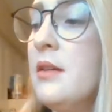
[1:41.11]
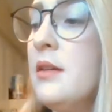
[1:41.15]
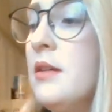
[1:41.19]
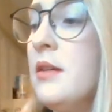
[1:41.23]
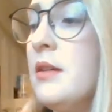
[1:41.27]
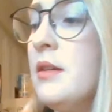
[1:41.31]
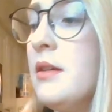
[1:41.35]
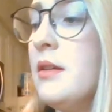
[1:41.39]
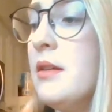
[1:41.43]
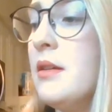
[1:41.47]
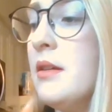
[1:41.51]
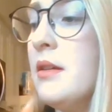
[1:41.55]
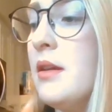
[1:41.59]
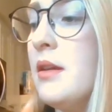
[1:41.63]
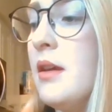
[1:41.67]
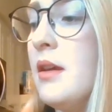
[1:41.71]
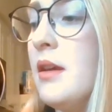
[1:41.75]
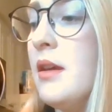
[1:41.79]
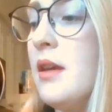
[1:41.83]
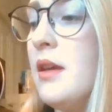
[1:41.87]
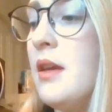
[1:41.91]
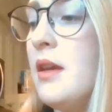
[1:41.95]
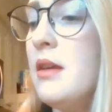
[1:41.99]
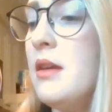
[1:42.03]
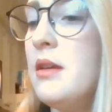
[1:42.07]

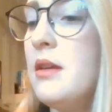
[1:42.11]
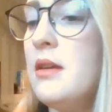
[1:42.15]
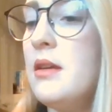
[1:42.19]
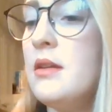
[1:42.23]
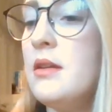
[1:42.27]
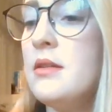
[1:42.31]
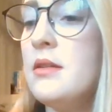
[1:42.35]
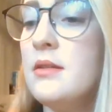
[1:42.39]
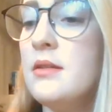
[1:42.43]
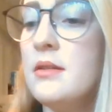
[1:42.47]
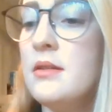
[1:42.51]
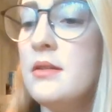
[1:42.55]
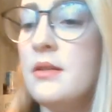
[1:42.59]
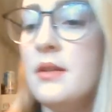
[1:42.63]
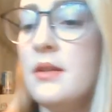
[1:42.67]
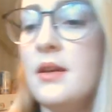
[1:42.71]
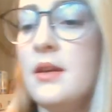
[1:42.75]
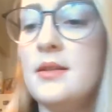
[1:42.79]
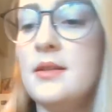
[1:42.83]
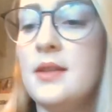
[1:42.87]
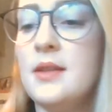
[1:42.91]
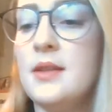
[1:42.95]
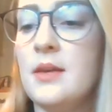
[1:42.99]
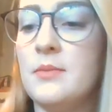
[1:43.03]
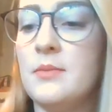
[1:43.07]
Okay,
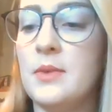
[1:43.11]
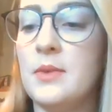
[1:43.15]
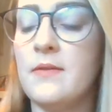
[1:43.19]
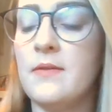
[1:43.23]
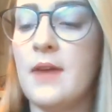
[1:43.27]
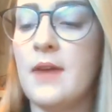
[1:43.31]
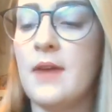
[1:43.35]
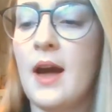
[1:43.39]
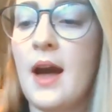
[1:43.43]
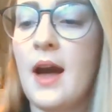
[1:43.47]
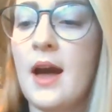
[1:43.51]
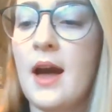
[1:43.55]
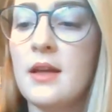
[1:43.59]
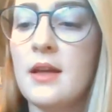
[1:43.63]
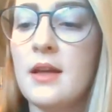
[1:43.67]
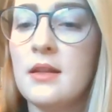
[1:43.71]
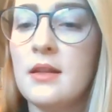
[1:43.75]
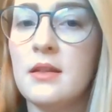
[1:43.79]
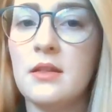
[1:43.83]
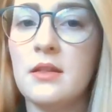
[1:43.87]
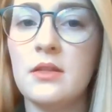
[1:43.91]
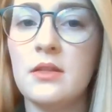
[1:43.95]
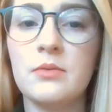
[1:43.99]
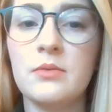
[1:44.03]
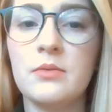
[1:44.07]
and then we've got
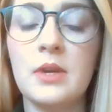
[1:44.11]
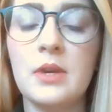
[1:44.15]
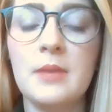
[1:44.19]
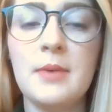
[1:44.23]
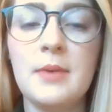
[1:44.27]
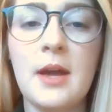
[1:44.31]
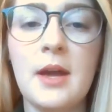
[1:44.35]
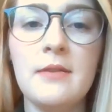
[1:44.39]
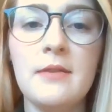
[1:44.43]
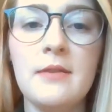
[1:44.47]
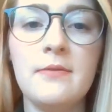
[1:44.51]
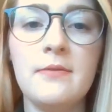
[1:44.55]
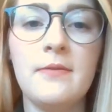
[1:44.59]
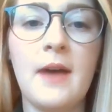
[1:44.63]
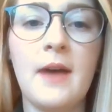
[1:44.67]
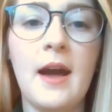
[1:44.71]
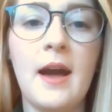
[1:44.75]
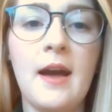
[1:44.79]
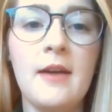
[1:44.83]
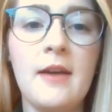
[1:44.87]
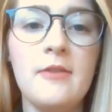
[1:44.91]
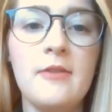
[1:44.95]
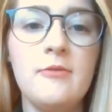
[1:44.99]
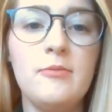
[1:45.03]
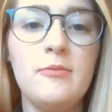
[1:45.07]

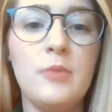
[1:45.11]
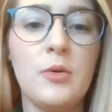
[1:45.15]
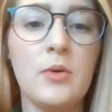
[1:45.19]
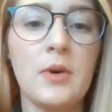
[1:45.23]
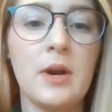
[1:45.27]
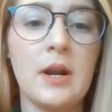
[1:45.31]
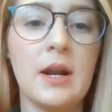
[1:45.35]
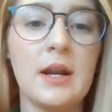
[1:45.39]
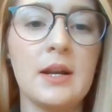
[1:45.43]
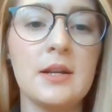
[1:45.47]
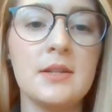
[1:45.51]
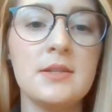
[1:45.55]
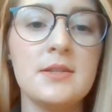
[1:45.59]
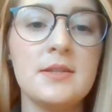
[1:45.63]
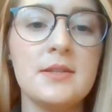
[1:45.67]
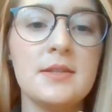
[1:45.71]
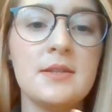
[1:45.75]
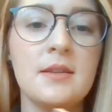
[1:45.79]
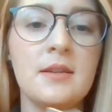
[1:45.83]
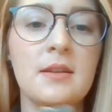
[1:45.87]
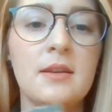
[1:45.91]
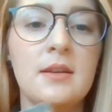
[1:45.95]
3x5 boards